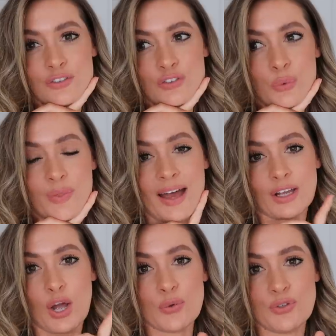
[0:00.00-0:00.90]
to shoot
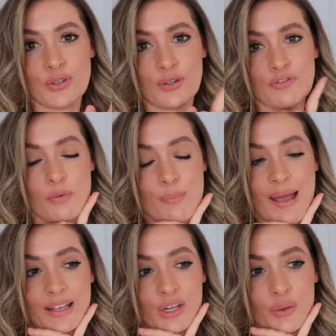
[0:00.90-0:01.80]
that coatigan from
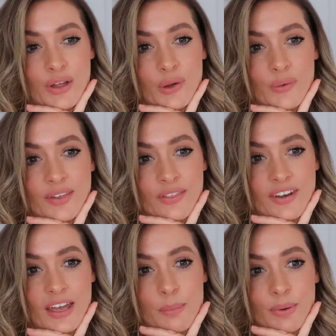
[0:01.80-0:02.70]
Mango that I got the other
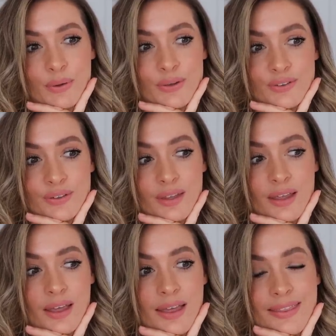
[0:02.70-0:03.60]
day, because
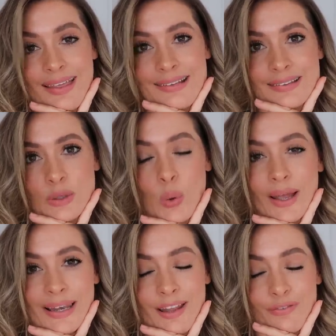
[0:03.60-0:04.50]
that's
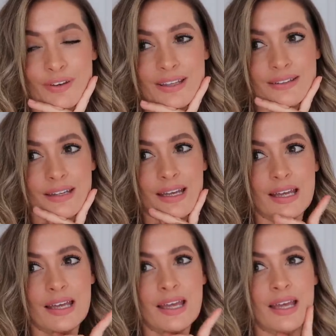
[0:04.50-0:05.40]
quite lovely, isn't it?